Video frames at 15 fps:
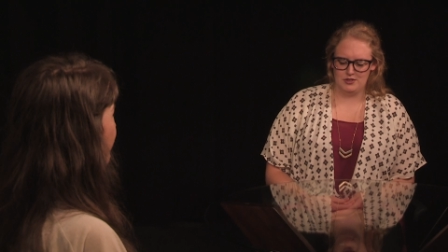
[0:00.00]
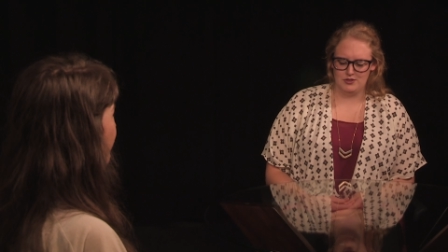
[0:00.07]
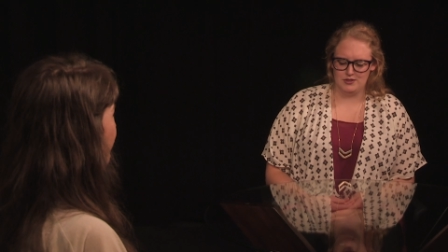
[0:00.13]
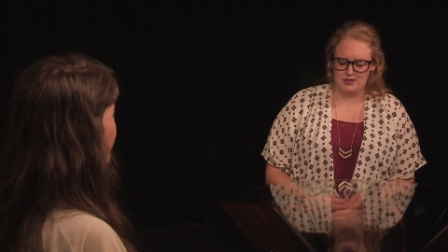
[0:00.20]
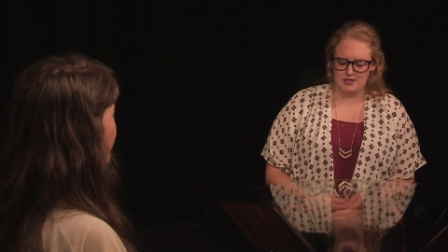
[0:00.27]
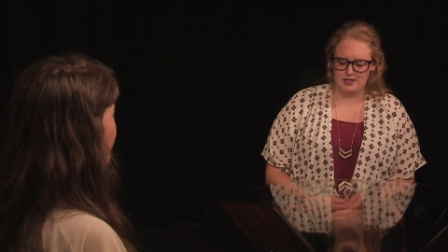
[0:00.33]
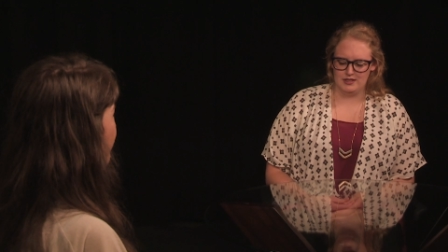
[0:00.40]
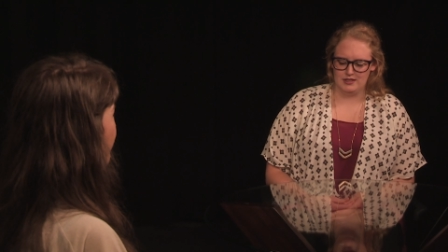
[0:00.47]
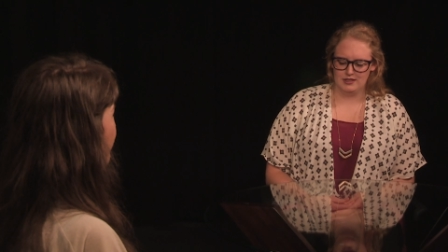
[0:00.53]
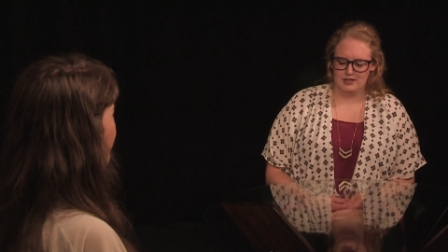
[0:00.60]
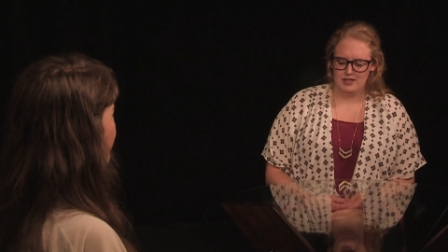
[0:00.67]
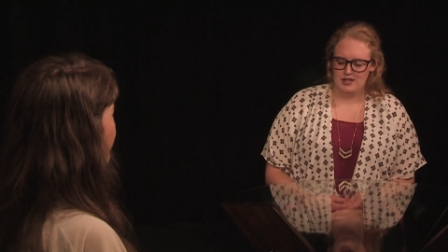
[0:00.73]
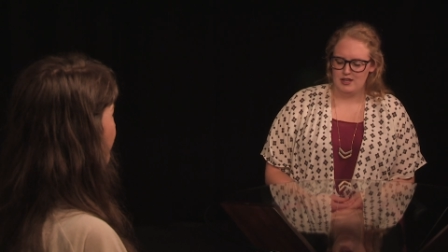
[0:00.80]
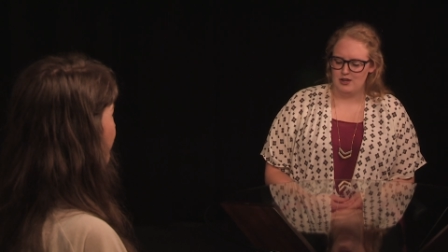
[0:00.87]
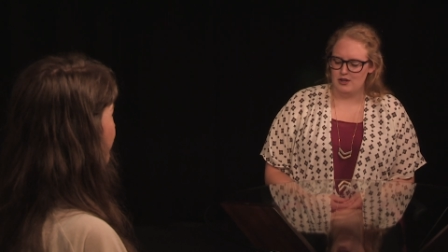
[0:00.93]
interesting.
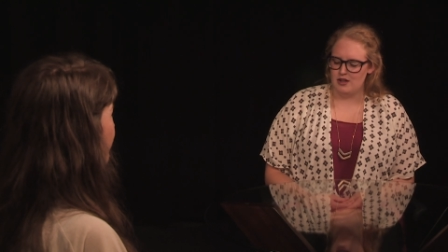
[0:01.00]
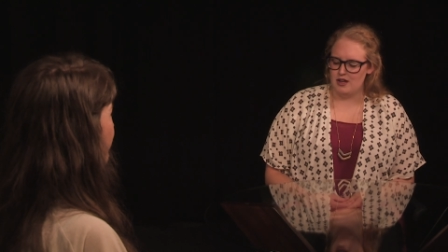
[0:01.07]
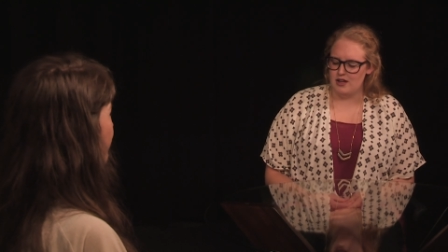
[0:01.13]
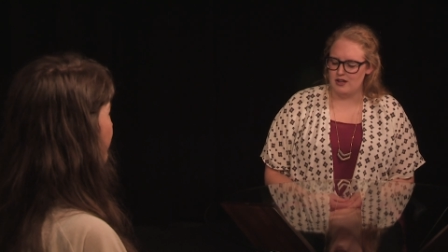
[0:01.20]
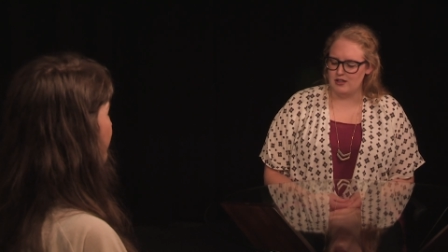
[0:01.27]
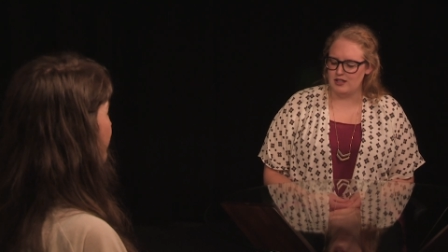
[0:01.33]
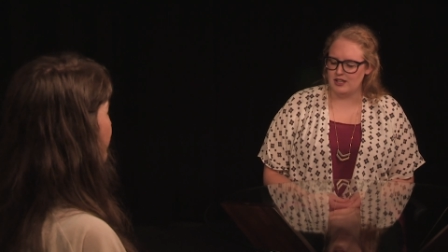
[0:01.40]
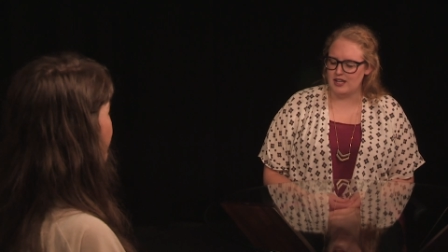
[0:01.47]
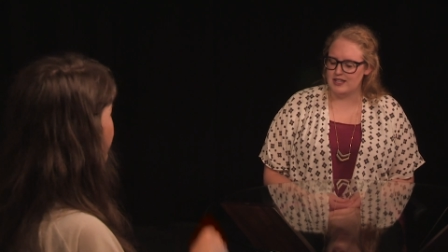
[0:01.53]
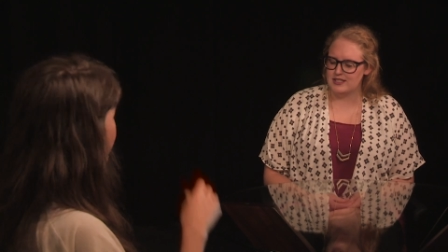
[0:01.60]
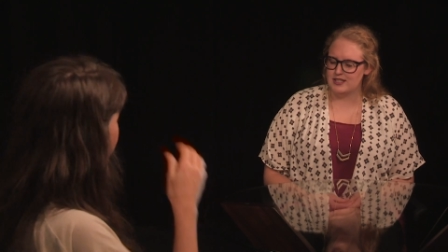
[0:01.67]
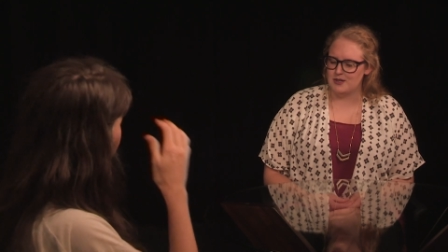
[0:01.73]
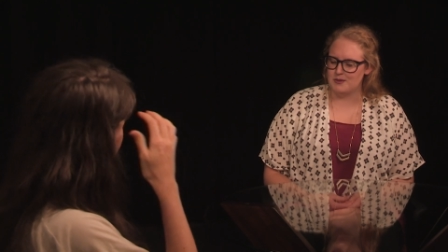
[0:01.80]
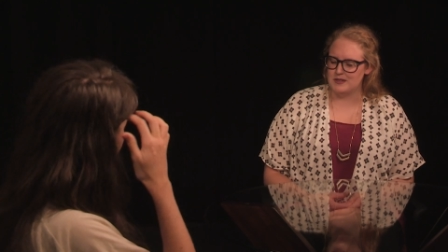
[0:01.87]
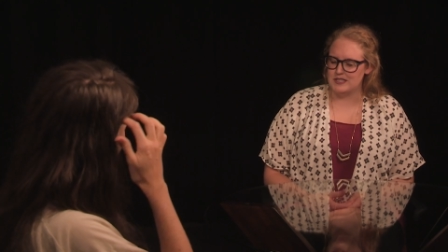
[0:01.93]
Uh, the
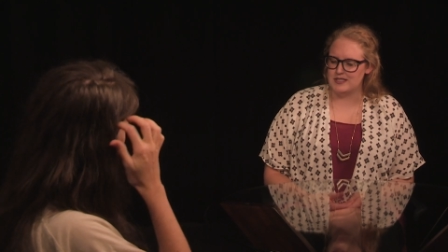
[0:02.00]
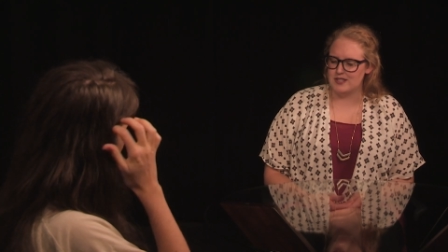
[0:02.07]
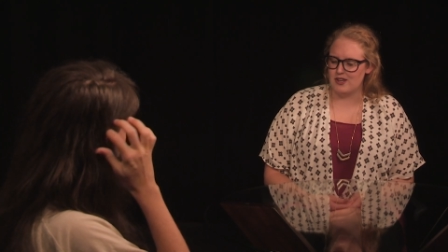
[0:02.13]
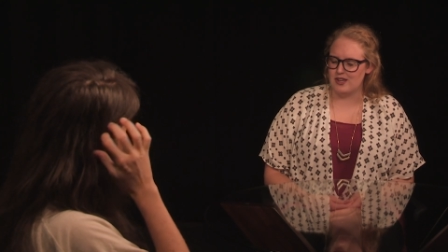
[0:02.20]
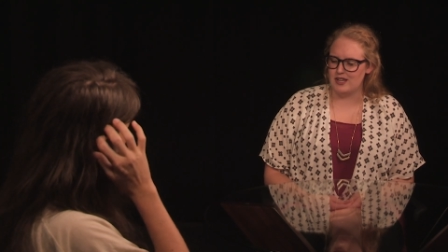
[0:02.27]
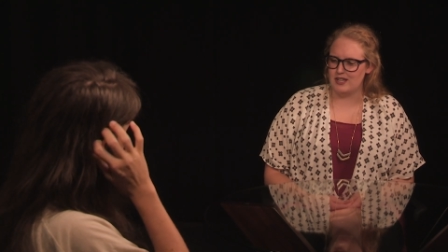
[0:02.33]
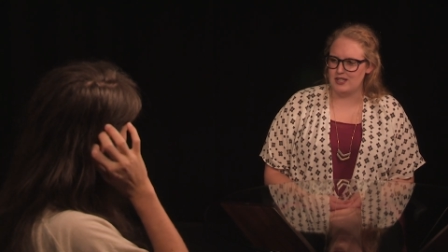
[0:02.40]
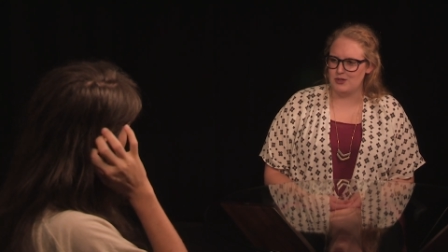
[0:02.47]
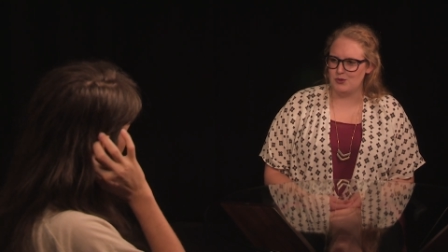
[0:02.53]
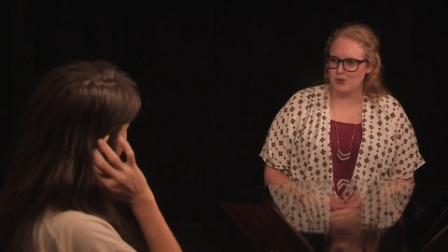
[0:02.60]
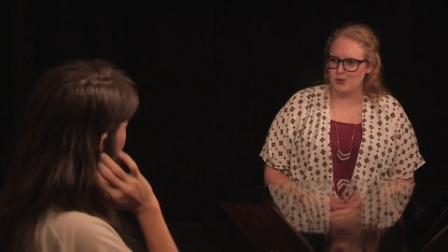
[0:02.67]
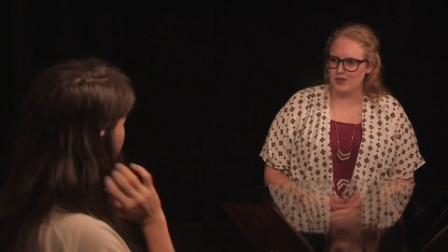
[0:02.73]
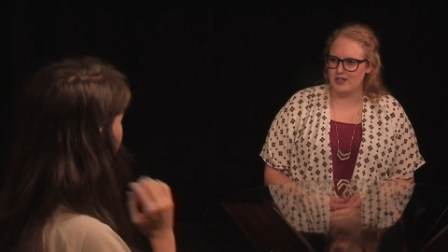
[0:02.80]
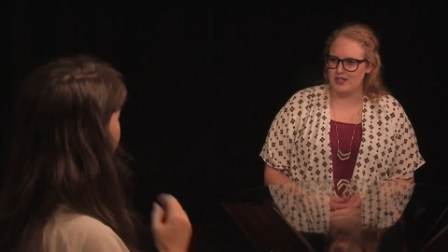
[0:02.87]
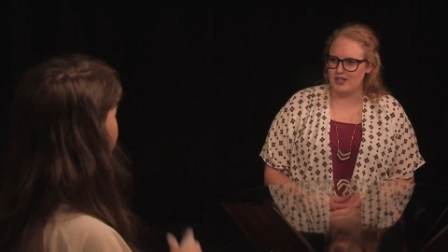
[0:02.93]
last time I saw it, you were
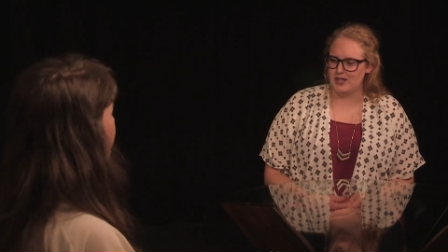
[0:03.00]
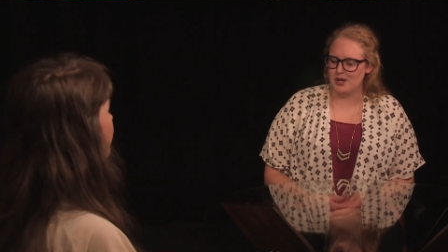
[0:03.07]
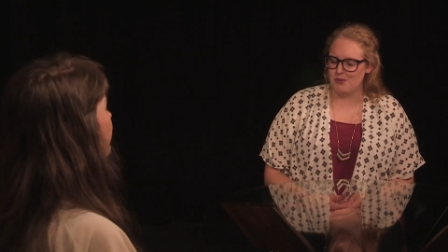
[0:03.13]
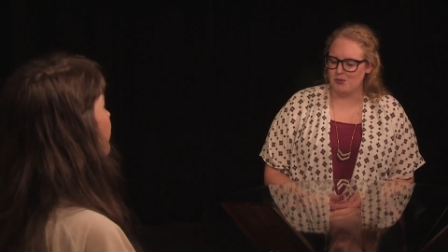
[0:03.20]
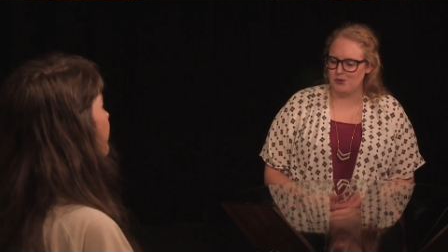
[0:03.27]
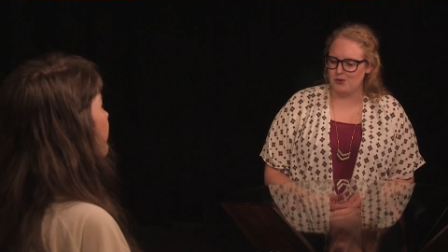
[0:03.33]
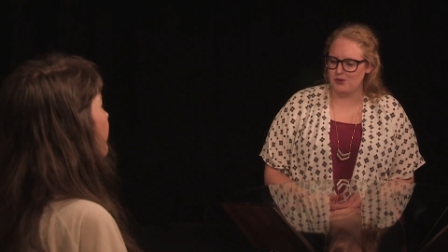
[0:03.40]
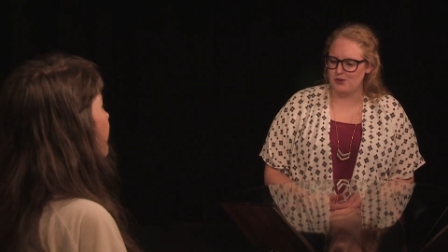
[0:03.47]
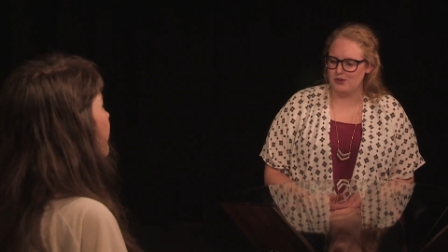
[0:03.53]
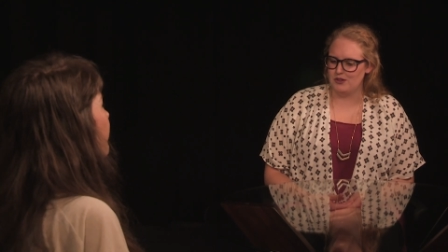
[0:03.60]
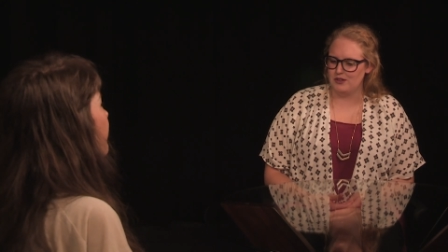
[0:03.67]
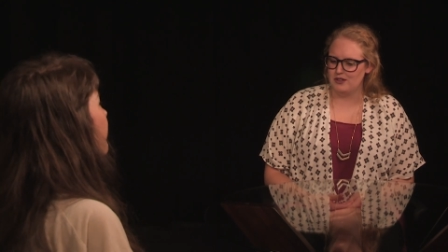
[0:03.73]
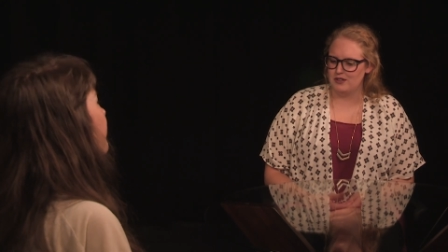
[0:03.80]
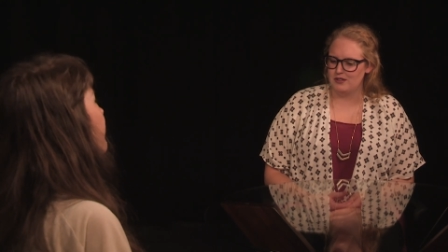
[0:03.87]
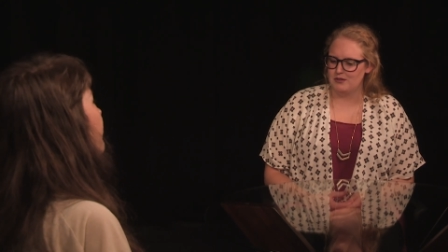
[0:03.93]
working on a couple
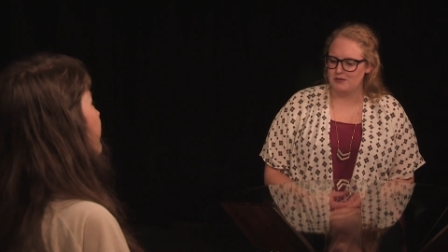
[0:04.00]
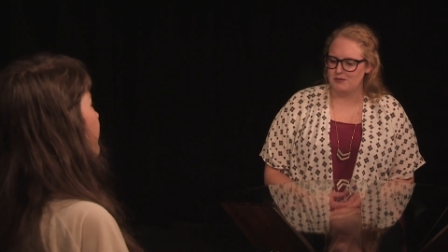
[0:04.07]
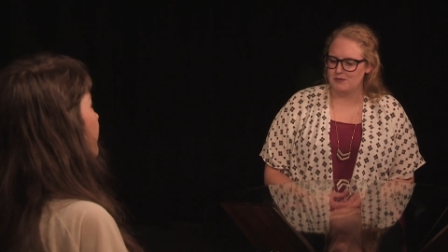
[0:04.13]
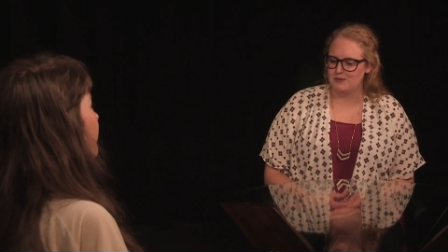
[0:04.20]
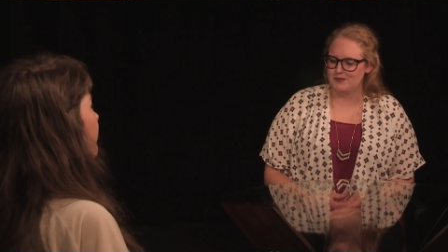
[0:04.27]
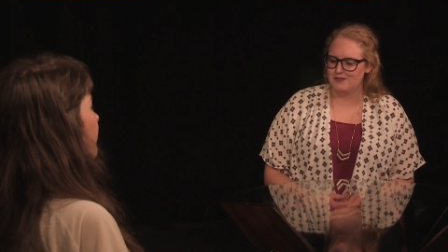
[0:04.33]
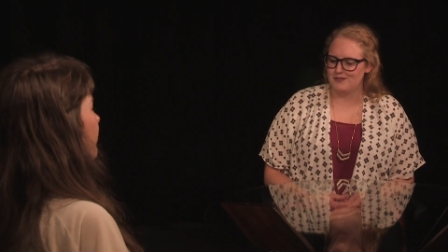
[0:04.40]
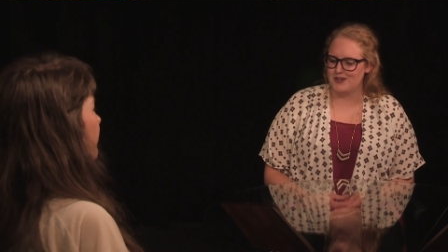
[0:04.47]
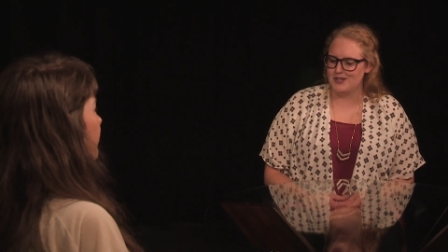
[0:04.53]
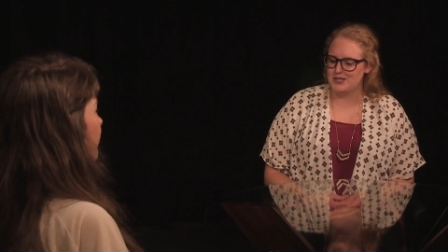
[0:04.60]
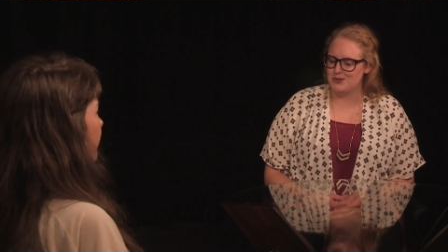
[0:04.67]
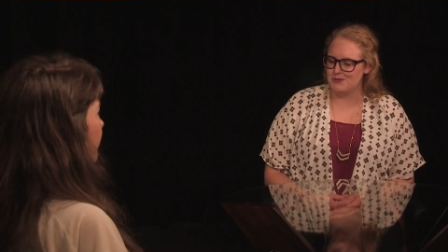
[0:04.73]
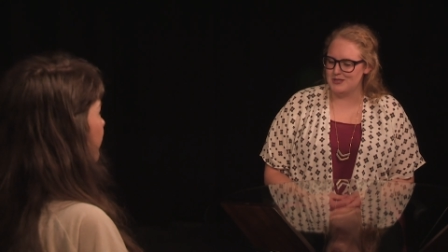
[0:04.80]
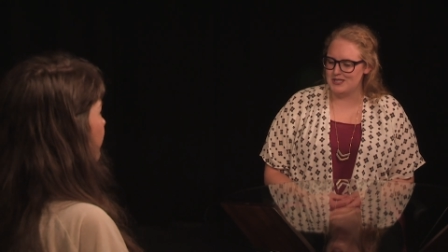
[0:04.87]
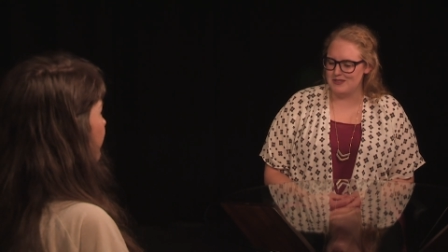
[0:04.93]
very
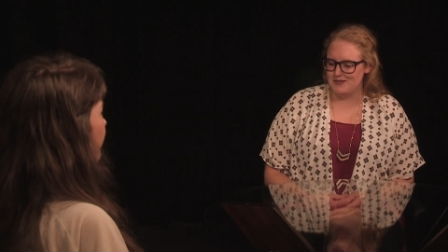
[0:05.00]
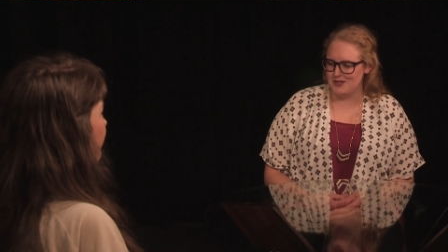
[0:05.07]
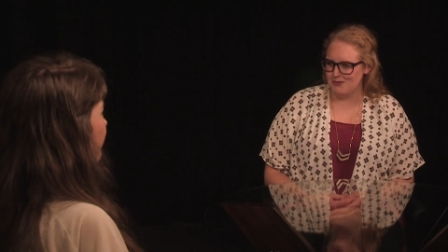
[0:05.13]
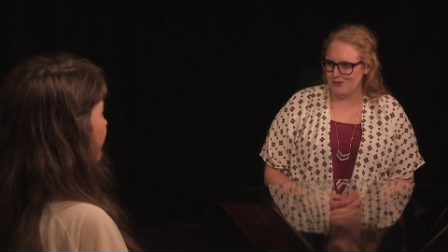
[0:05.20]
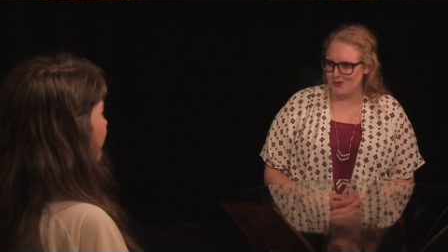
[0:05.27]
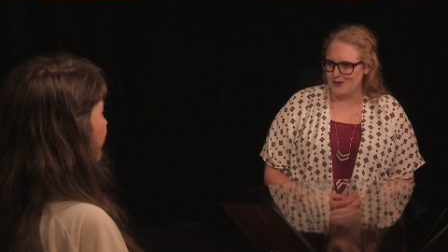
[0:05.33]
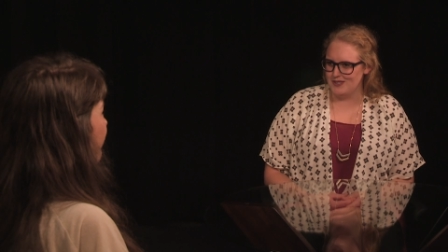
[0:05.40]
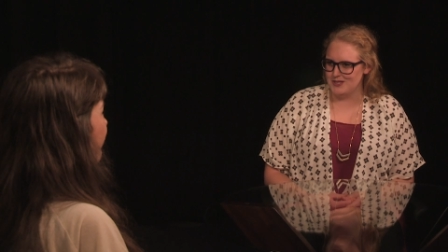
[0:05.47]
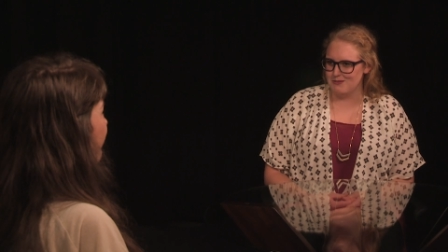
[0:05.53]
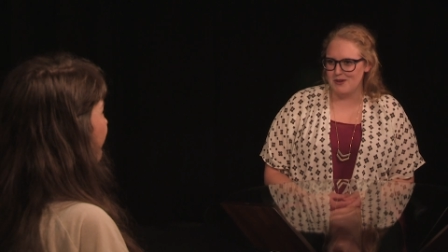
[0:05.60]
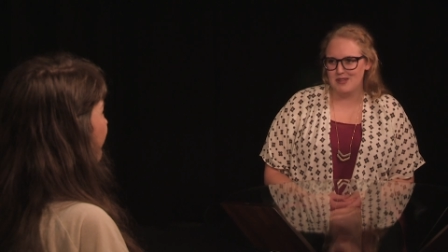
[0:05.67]
specific points.